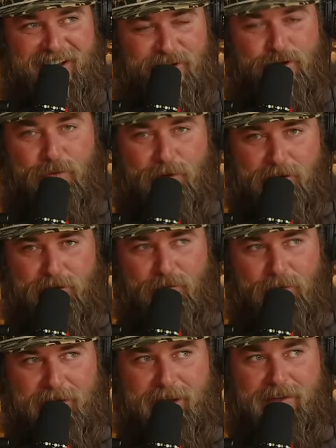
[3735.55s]
you don't, you
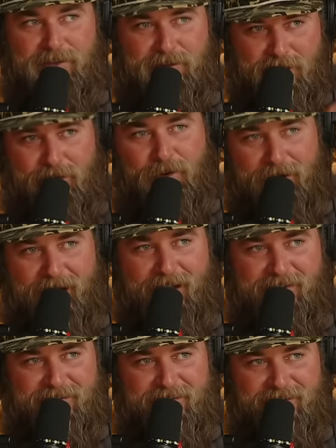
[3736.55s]
don't want to get stuck on
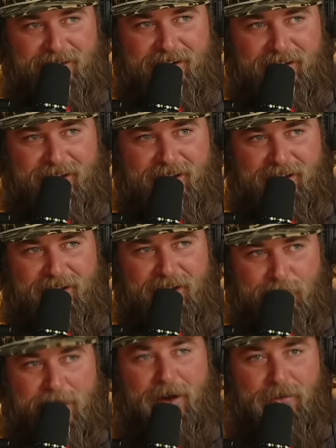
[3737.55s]
ice like in
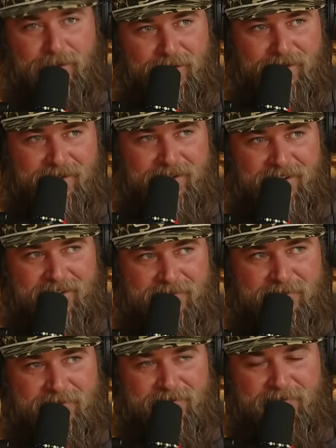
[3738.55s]
the middle
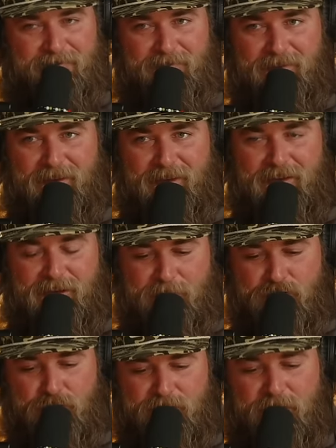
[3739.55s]
because I'm
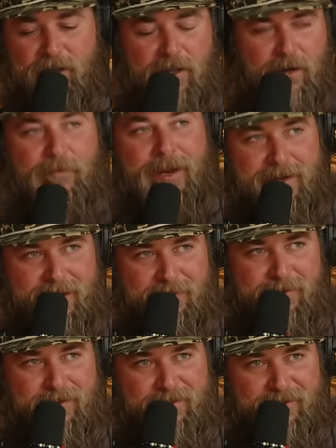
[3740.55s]
sure it's a little bit
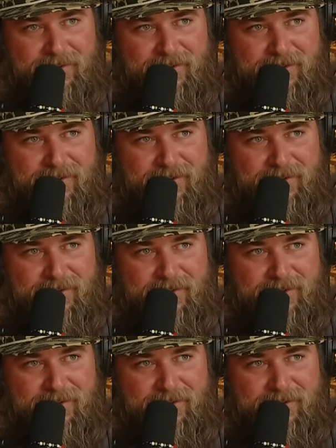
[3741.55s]
deeper.